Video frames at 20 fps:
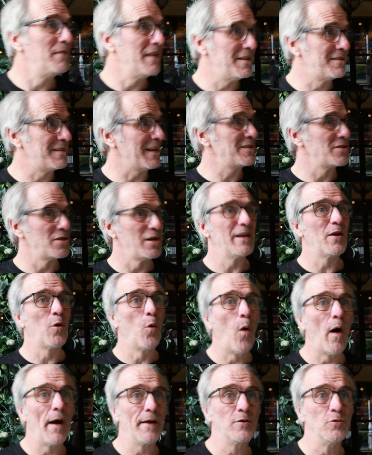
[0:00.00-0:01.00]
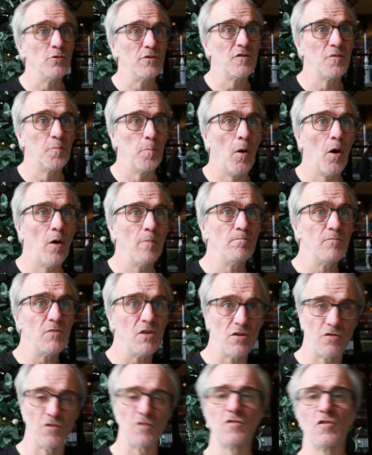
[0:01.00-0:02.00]
it's actually quite a good spot.
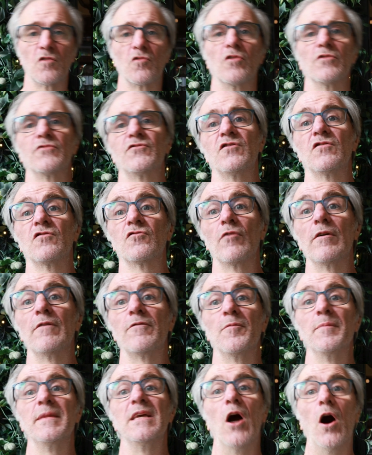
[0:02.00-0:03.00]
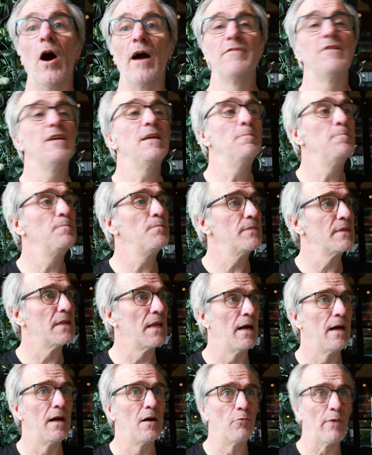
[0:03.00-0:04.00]
You're just across the street from the Ivy
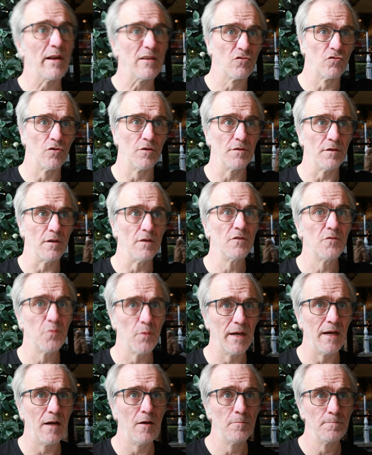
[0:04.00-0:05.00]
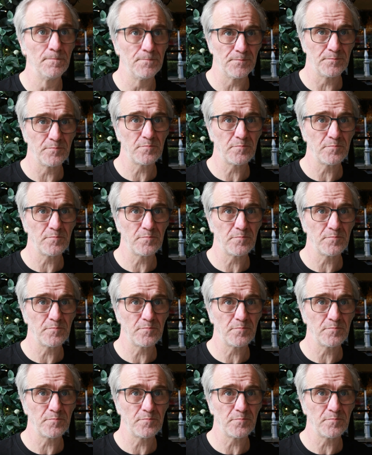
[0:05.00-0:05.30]
restaurant as well,